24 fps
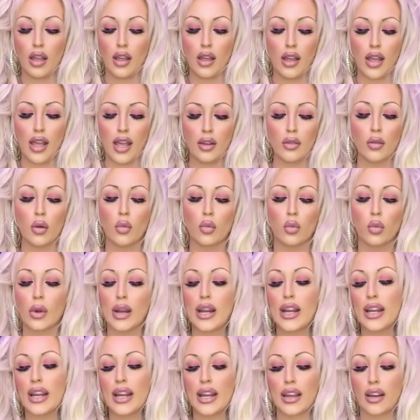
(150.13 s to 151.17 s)
And
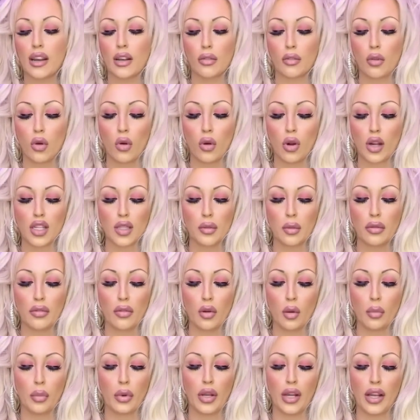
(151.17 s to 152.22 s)
reading it, of course,
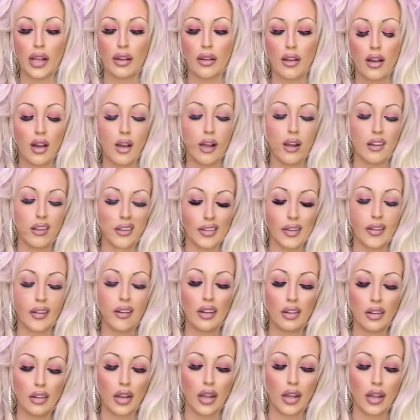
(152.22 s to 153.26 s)
before putting it on, I was like,
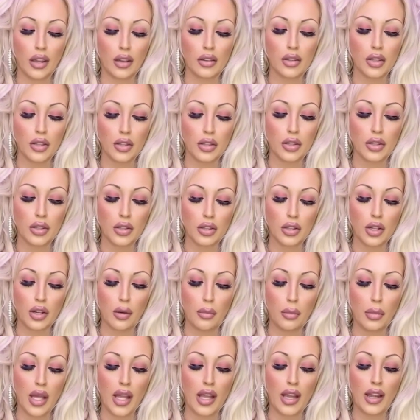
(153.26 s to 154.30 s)
okay, yeah, sure.
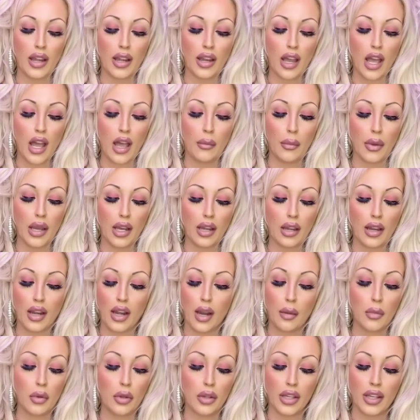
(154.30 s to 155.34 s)
But I mean, and
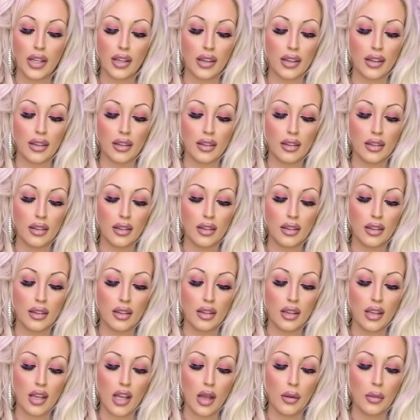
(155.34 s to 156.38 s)
I'm only
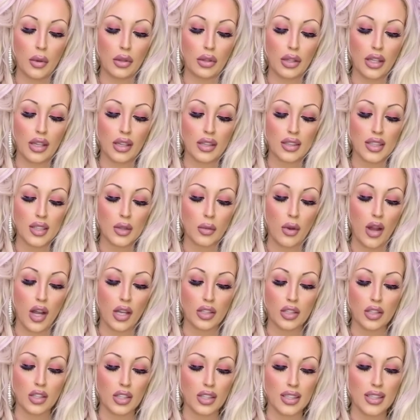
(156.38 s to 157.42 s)
gonna
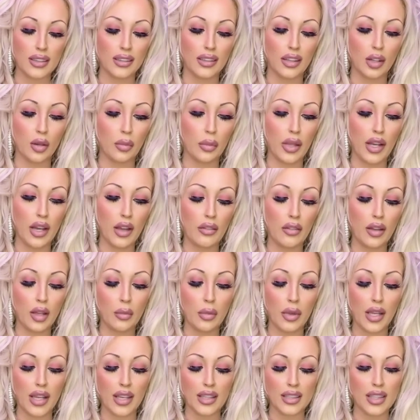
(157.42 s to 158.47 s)
swatch just a little bit of it
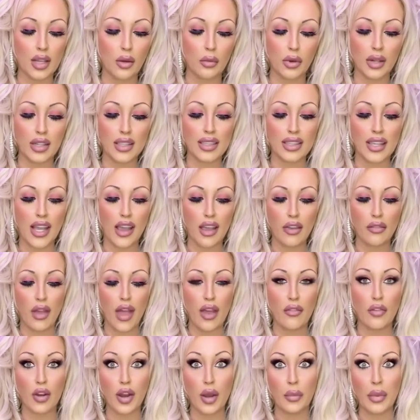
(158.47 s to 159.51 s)
because I want to save
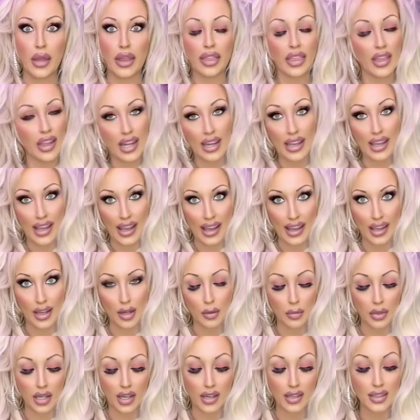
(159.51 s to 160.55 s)
every bit that I can
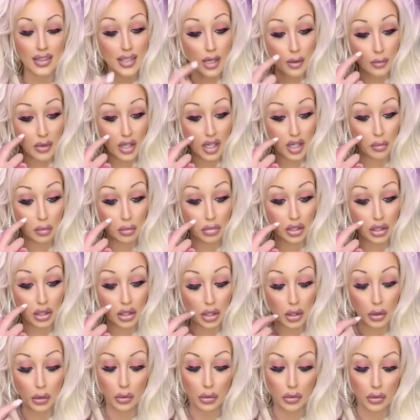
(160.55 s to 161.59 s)
because I'm gonna
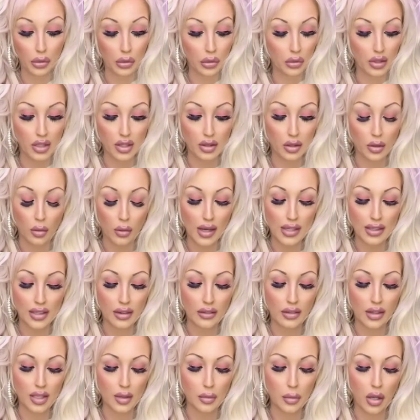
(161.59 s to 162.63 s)
blow through the rest
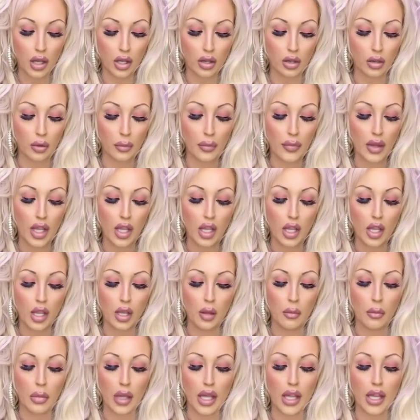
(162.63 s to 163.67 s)
of this bottle.
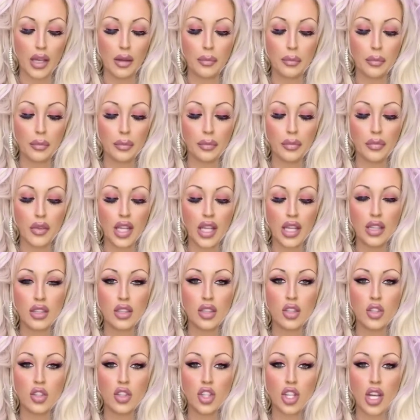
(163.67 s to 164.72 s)
But
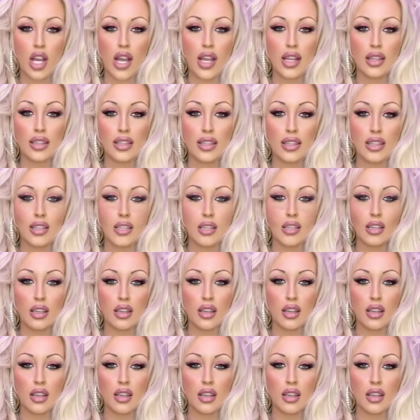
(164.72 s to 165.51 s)
it's just,